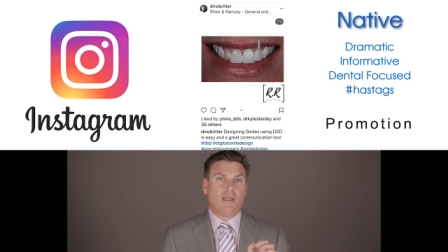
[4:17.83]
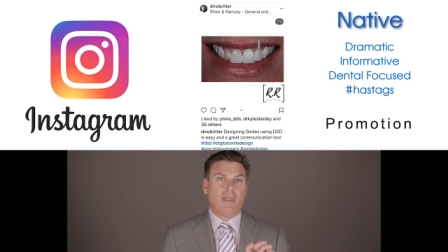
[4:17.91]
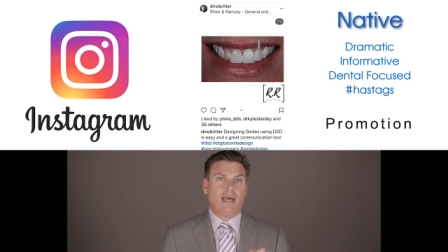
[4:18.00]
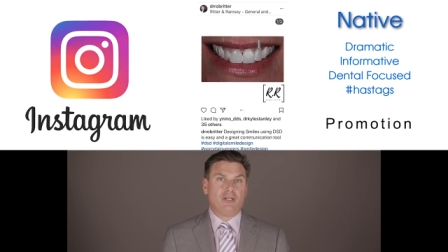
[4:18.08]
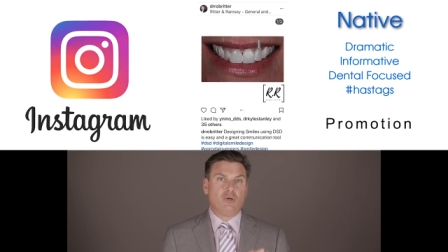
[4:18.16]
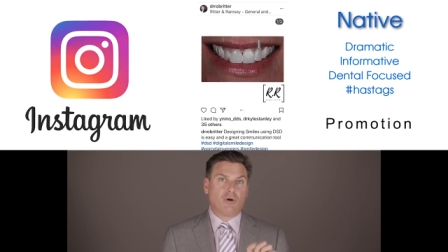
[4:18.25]

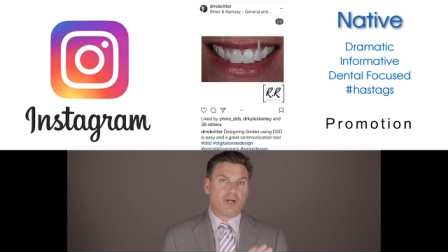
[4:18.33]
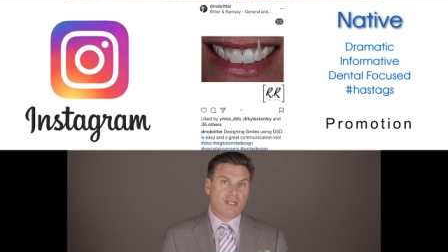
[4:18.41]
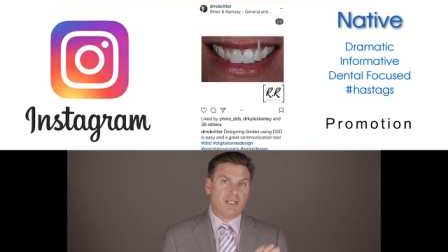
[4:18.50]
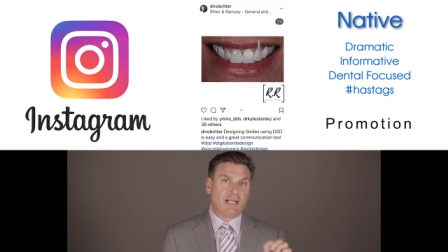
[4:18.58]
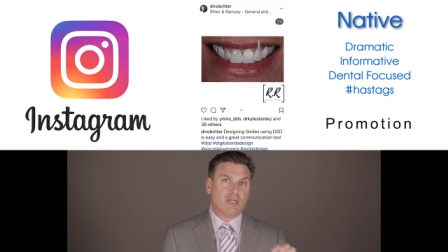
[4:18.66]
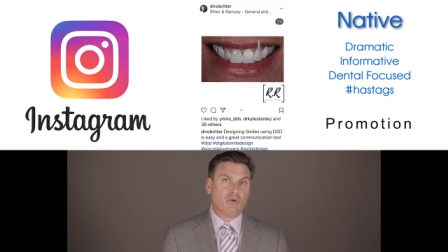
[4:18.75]
that you are
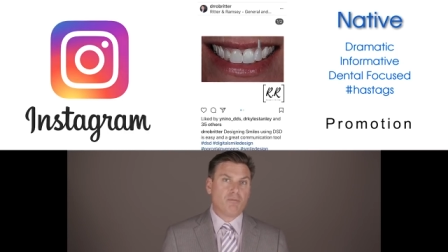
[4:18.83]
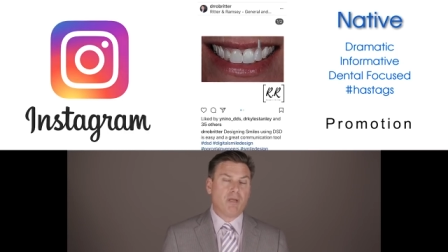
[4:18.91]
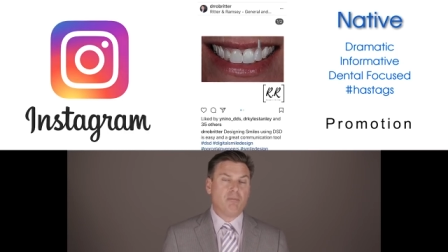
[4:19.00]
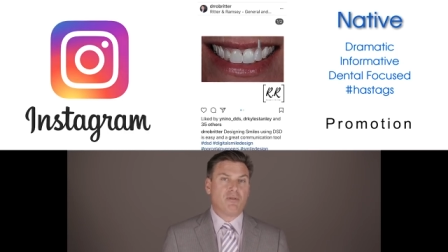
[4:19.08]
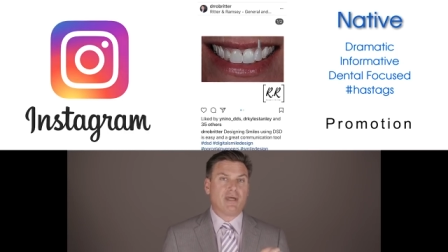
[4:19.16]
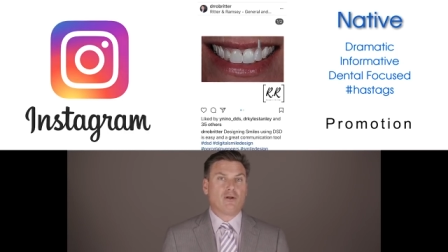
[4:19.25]
connecting with
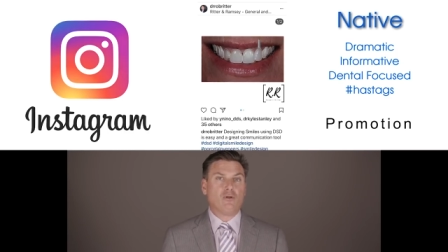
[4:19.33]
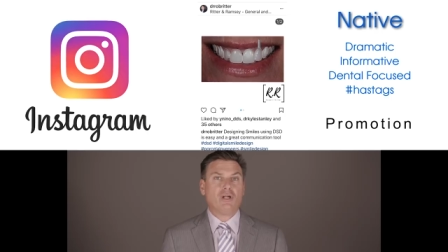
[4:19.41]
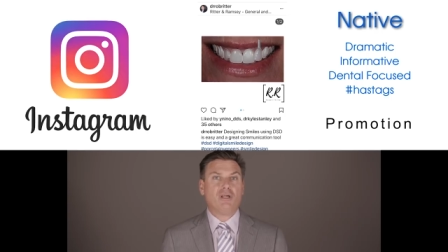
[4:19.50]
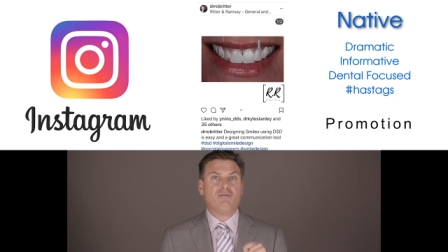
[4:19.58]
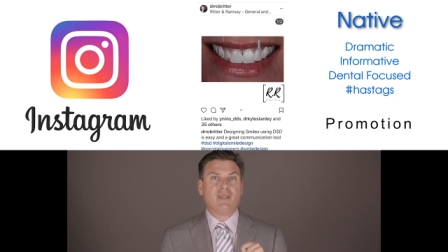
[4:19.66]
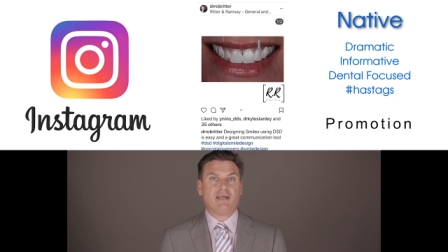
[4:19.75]
people that are
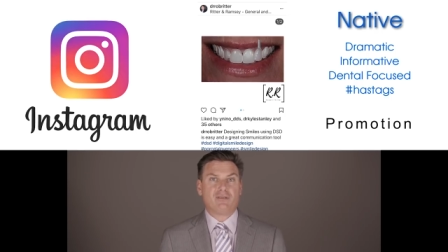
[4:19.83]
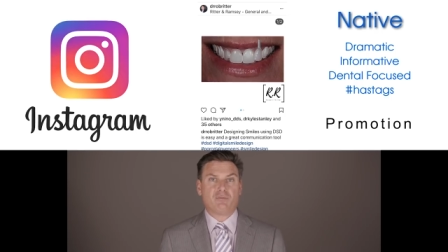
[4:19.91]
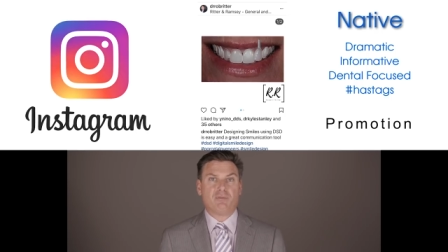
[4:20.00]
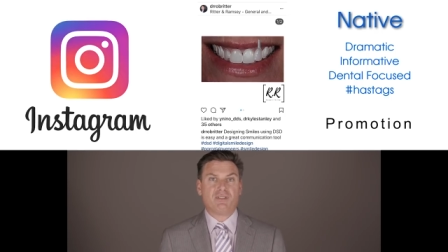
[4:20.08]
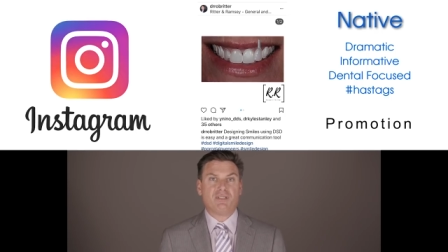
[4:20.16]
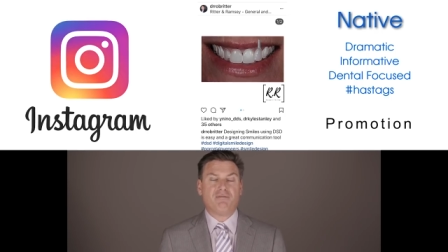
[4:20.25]
looking for that
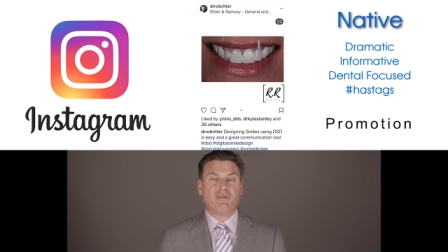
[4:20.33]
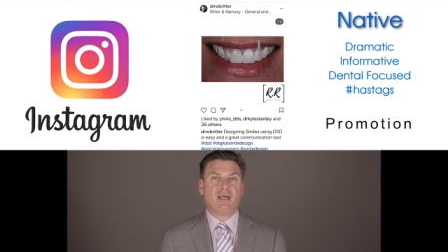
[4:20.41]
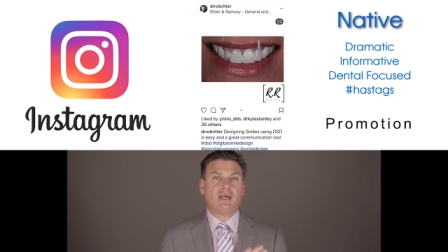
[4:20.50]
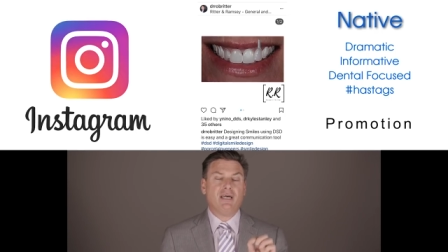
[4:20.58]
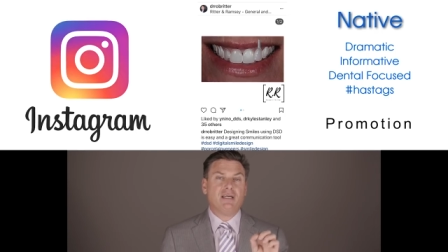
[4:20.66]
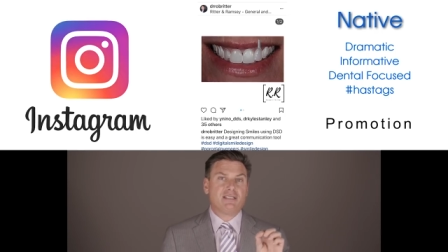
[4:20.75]

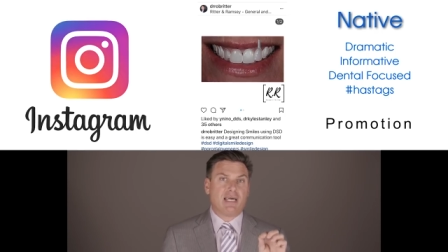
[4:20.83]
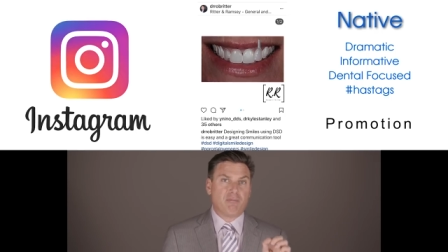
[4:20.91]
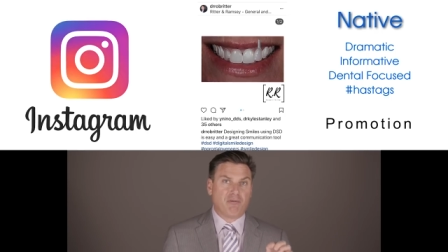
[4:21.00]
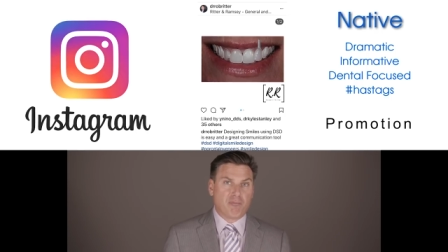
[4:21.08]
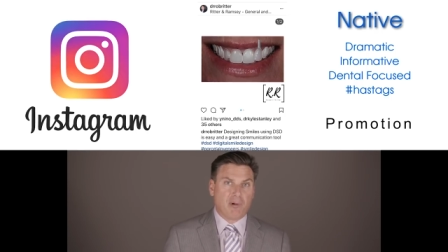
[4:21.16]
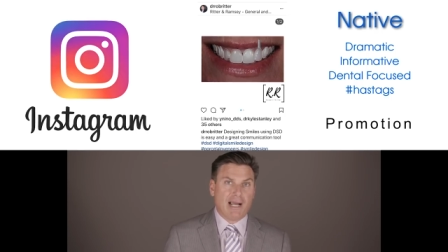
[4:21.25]
specific
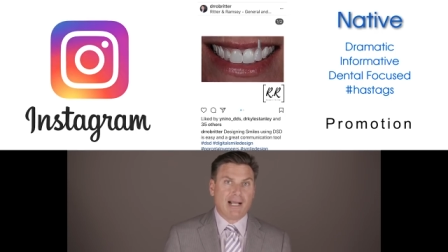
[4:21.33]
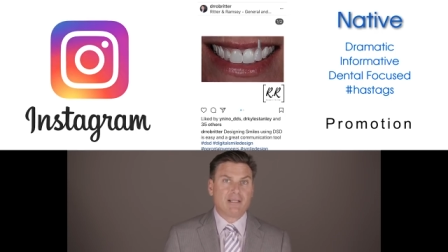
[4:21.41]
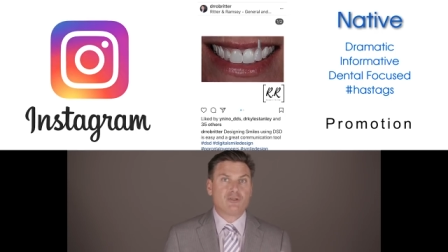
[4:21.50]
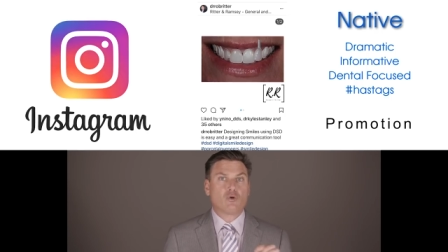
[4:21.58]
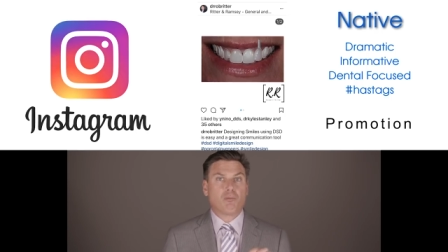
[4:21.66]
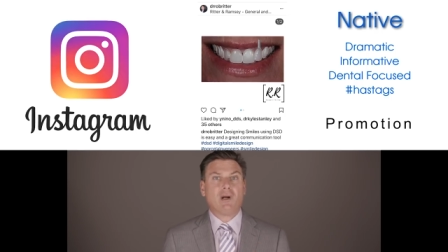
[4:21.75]
type of
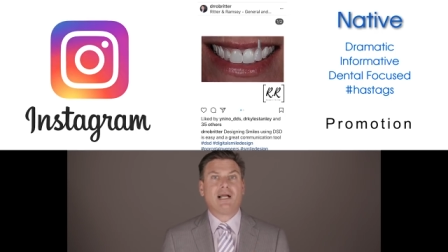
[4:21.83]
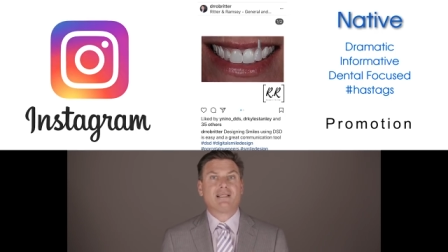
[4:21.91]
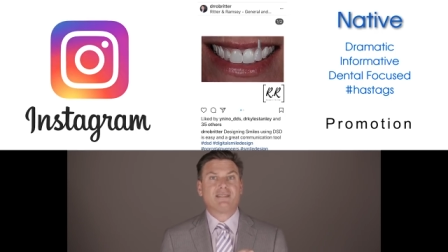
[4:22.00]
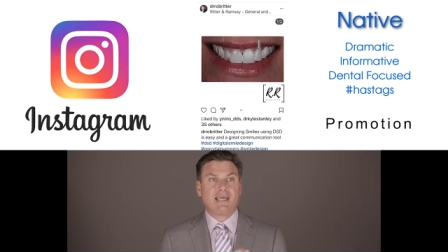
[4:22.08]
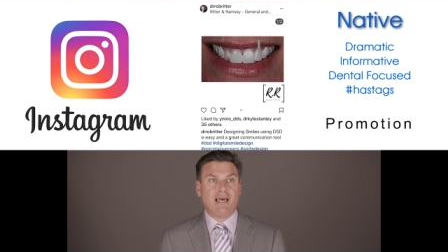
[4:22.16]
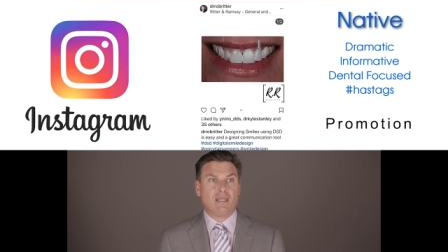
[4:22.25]
practice or
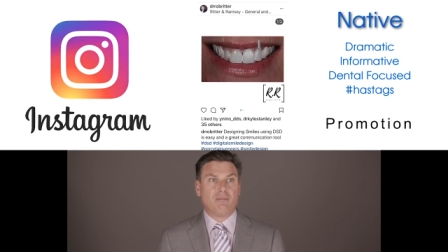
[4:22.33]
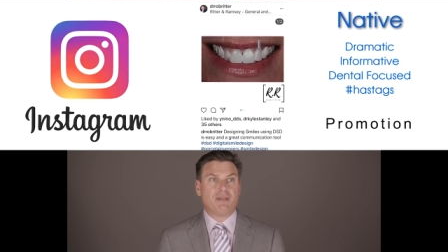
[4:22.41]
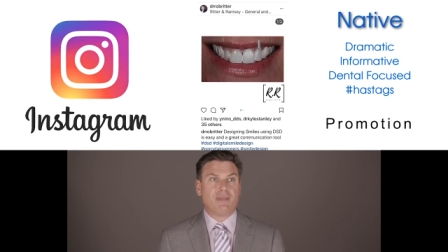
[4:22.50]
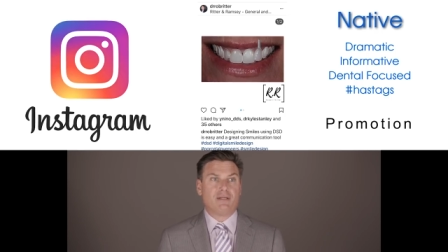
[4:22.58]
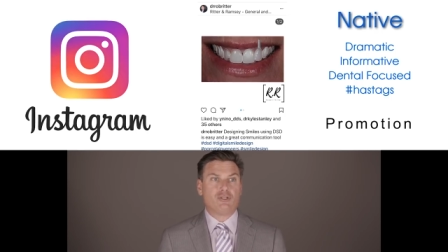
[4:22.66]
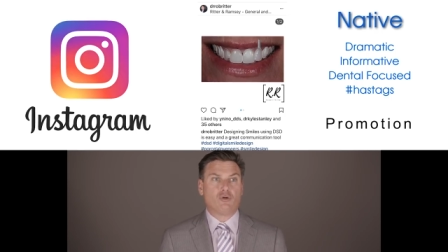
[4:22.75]
practice
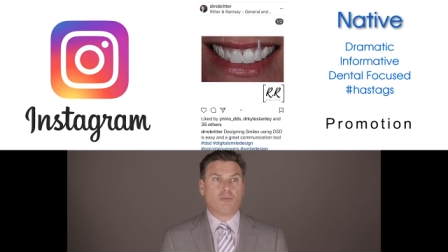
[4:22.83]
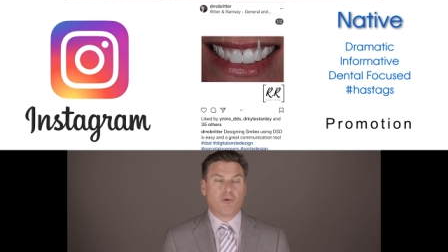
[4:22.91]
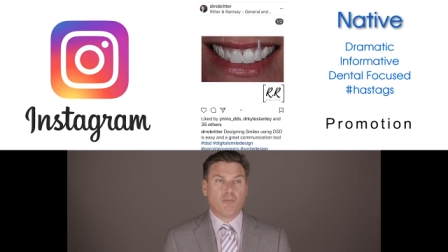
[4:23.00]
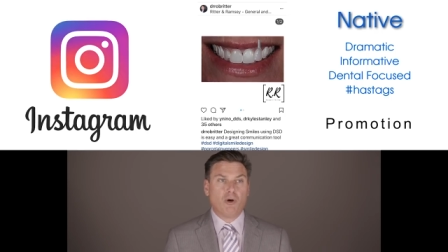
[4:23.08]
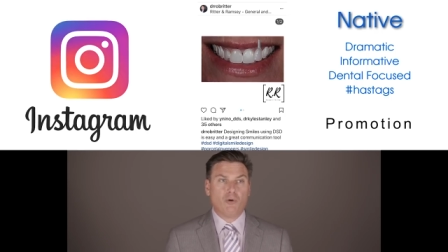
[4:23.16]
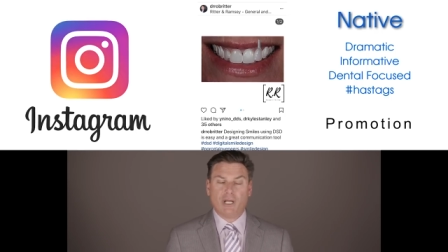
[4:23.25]
element that you're
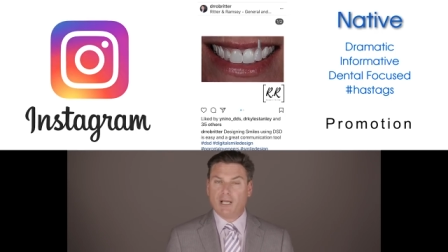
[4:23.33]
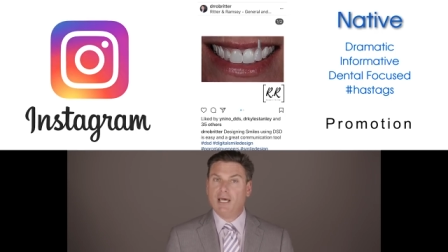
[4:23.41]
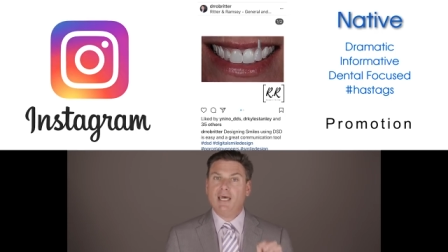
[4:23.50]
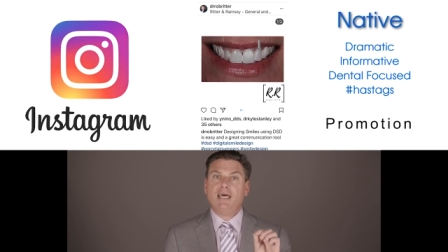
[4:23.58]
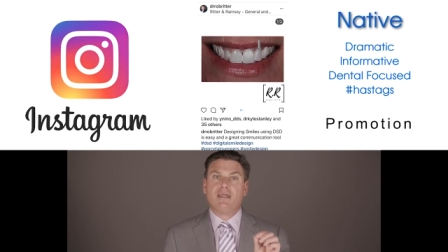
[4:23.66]
promoting.